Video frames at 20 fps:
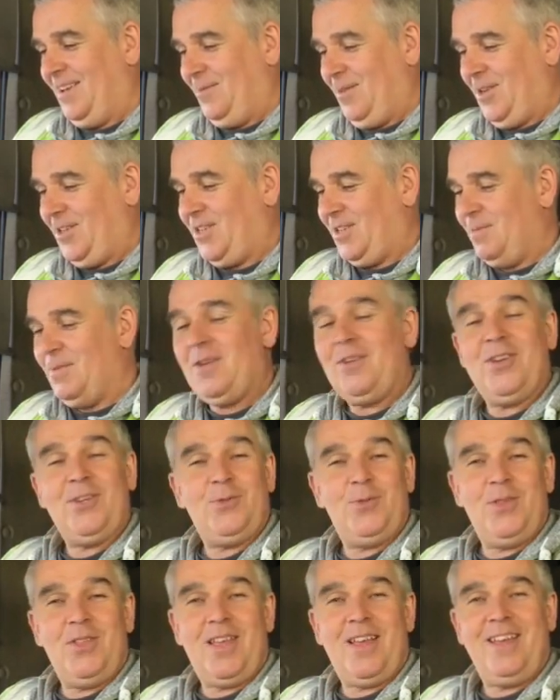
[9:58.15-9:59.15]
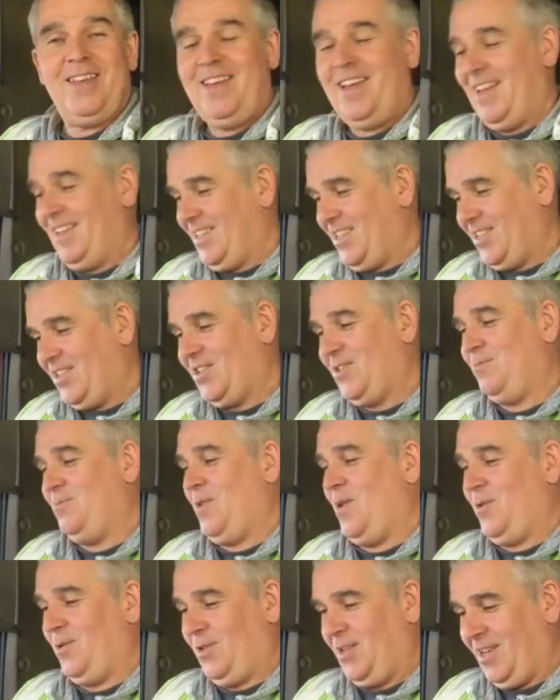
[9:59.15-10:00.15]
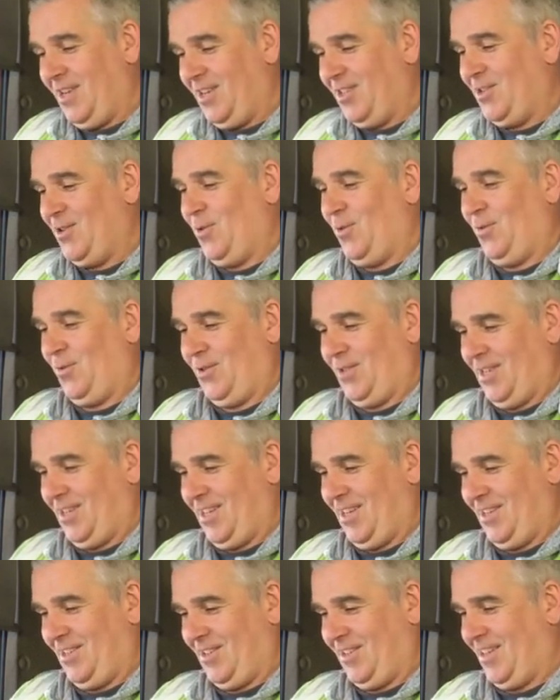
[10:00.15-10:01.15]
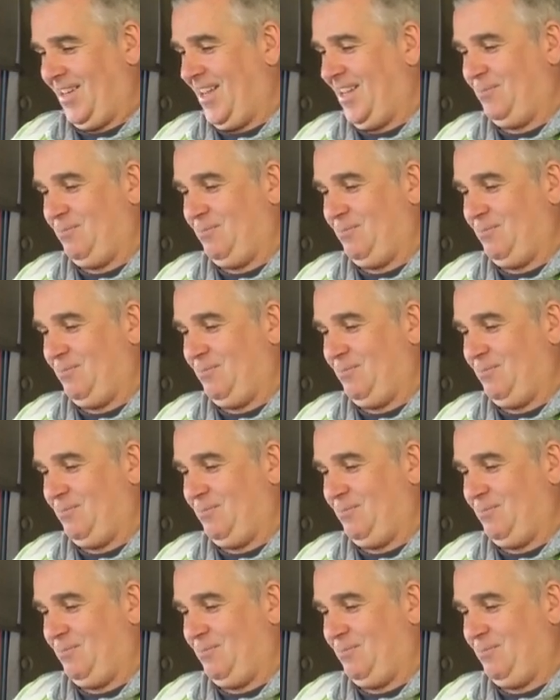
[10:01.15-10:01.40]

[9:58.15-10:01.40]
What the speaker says: which, to be honest with you, is as amusing as enough as it is. I tell